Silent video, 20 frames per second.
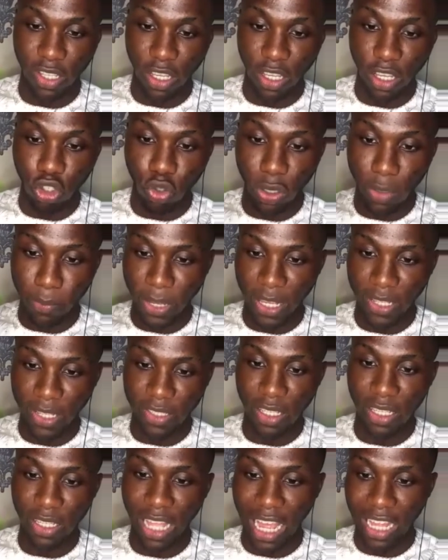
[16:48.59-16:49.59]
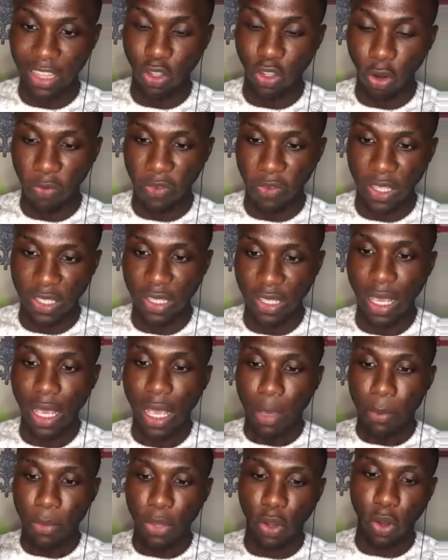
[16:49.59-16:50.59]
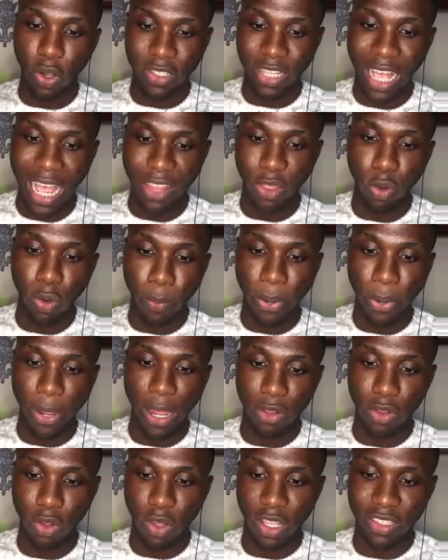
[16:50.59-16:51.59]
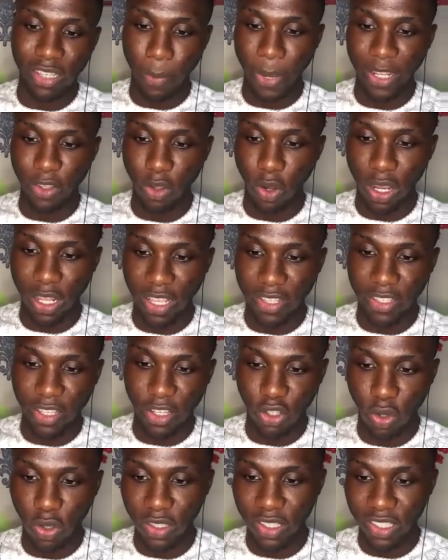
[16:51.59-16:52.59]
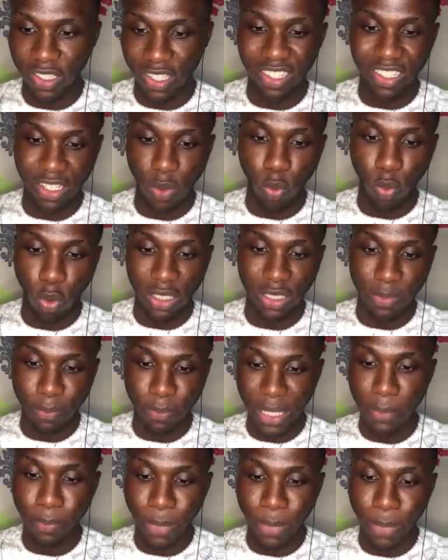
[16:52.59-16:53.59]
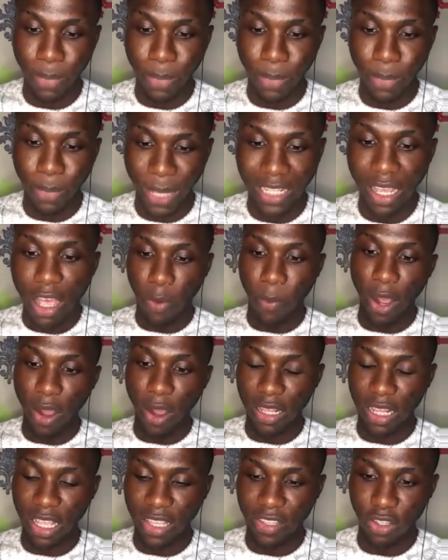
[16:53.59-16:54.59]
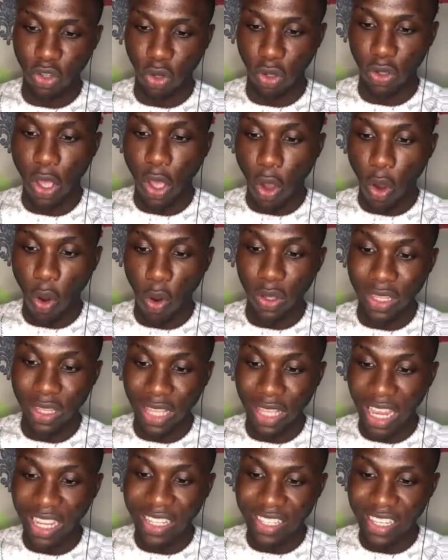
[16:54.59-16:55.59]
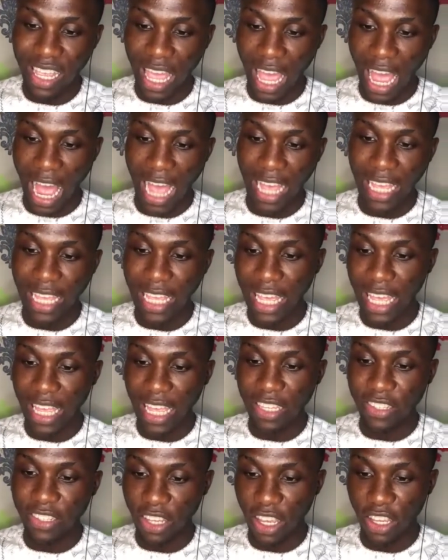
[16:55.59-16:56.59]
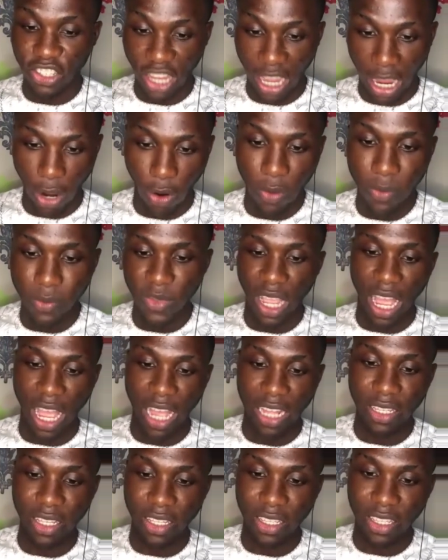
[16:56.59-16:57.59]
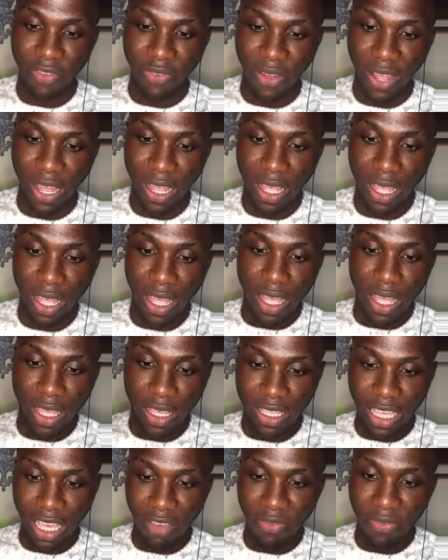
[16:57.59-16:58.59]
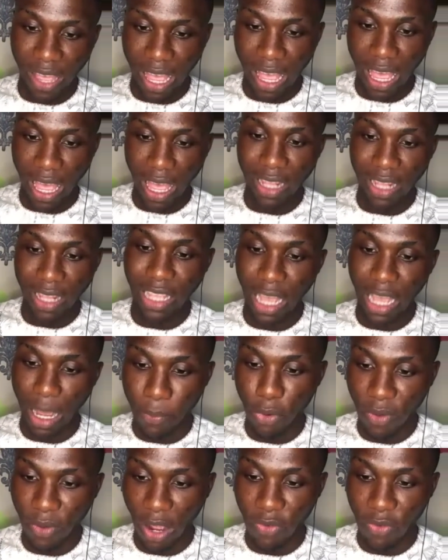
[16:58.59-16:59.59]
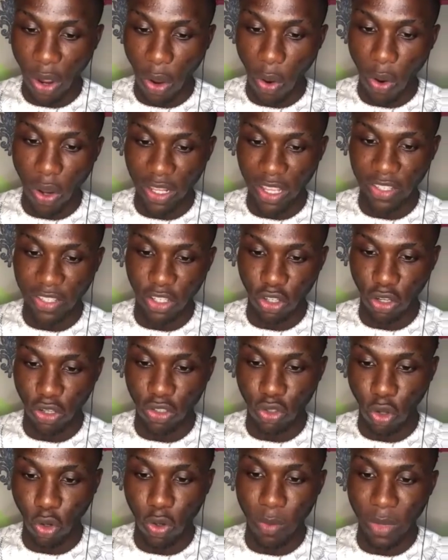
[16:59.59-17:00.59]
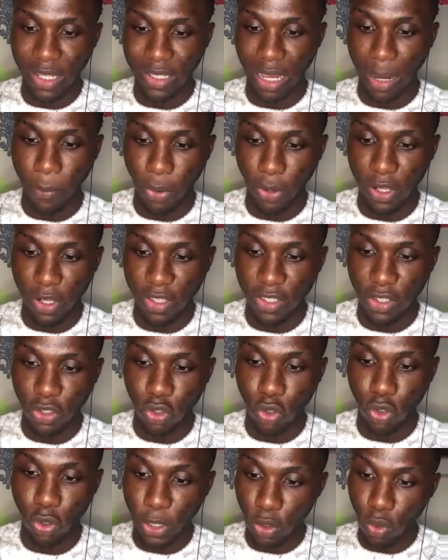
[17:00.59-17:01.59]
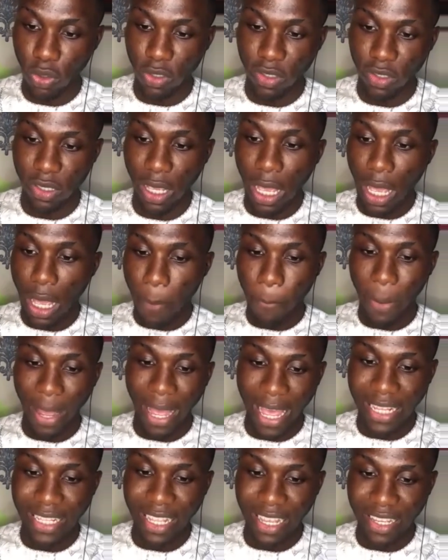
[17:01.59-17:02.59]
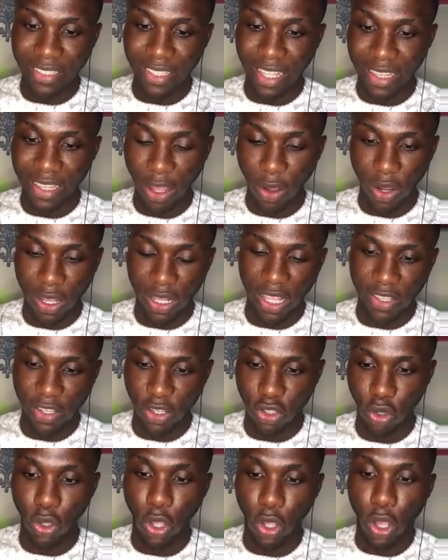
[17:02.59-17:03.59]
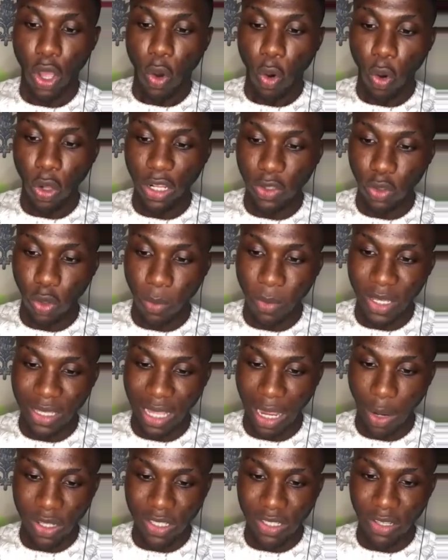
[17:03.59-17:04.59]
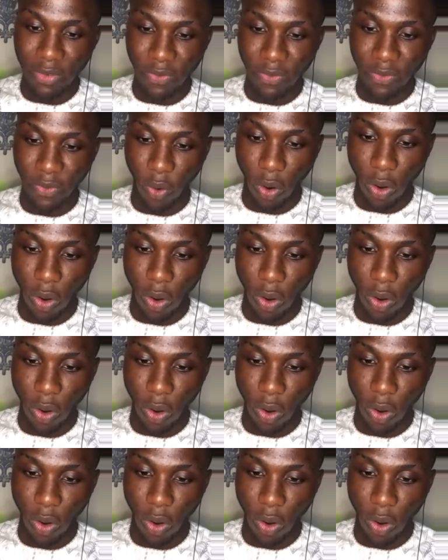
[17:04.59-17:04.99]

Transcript: in person at the office because I had no prior knowledge about the organization since she was being paid from my organization under DIHHR and never gave any approval for organization's documents and policies to be used by any external organization, only to meet her waiting for